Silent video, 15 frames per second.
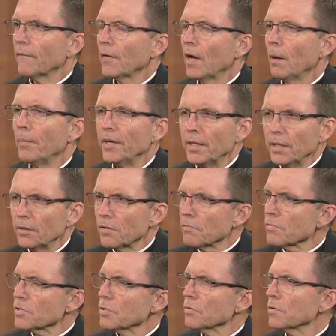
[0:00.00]
How many
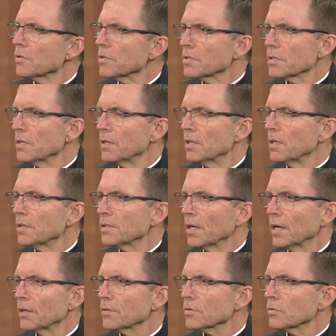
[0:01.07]
students in the
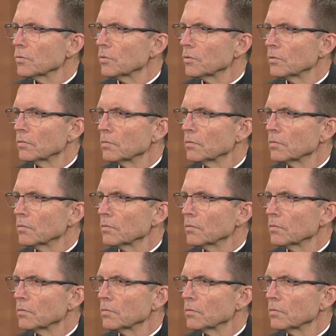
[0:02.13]
entire school,